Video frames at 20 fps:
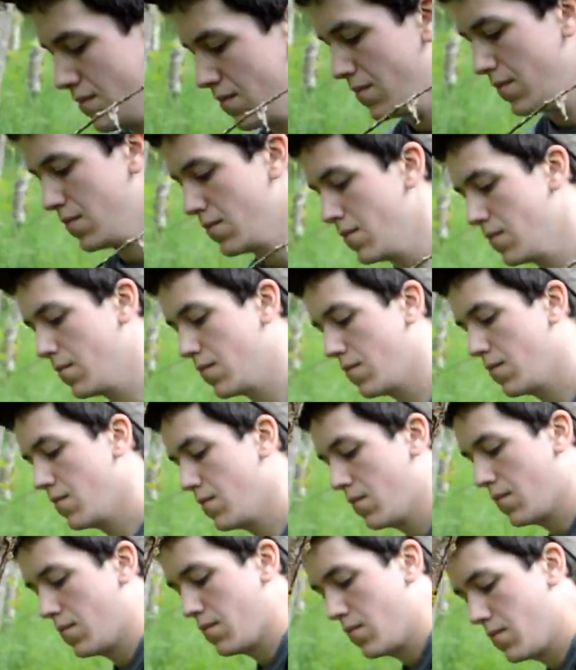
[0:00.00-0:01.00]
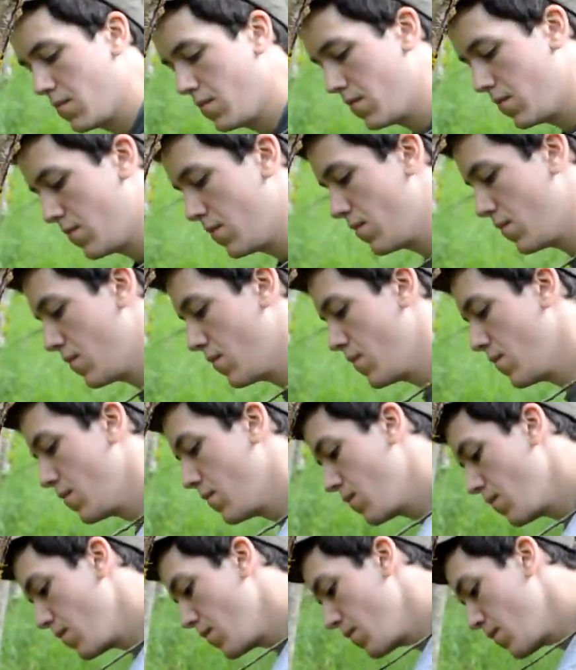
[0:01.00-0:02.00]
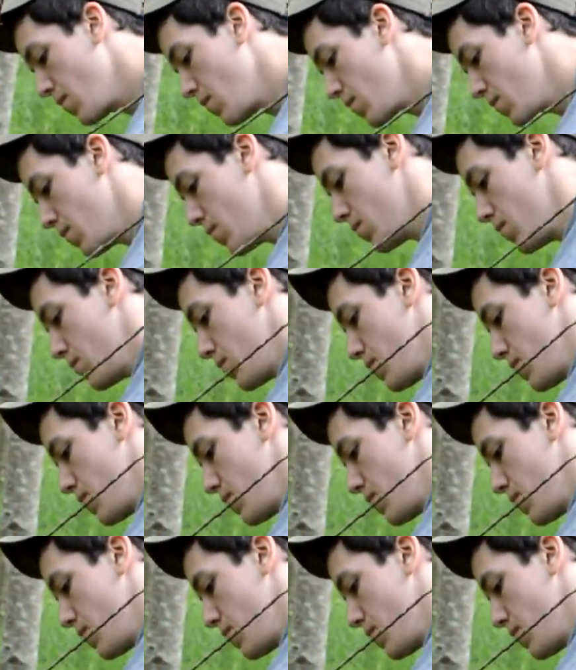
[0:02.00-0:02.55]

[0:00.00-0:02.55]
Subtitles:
I want this kit to be able to. I always want a way